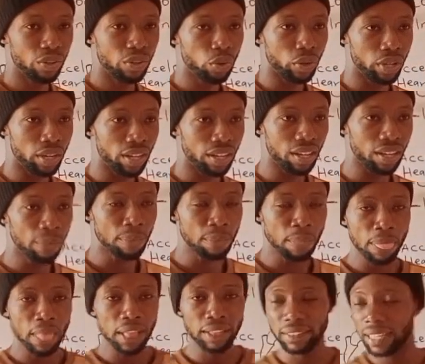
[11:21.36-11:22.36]

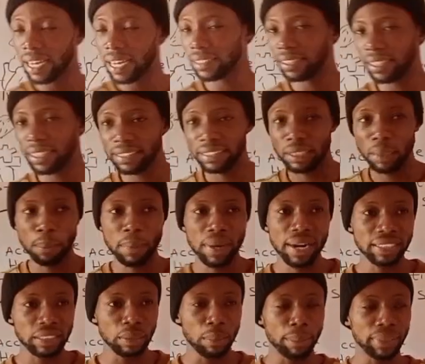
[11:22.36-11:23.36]
Okay, that is the
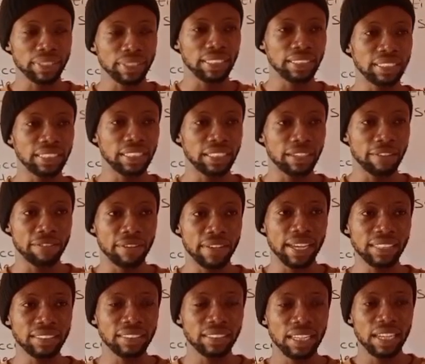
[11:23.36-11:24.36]
parasympathetic
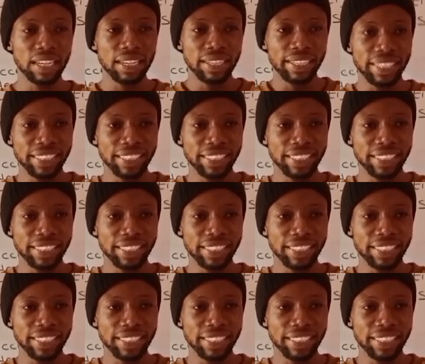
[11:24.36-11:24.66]
effect.